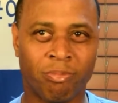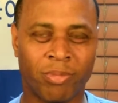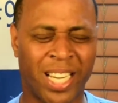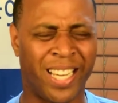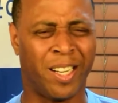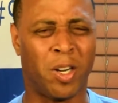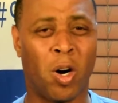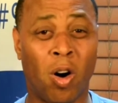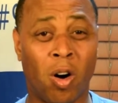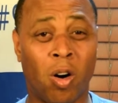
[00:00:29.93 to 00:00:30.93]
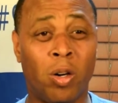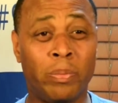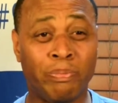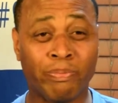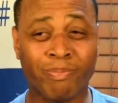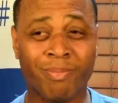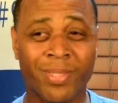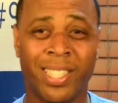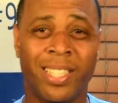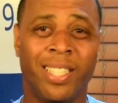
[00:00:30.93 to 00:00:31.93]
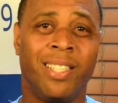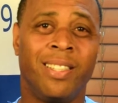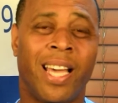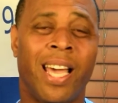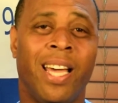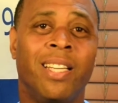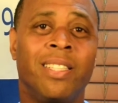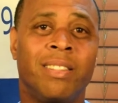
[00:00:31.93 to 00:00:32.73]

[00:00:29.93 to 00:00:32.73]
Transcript: got a call that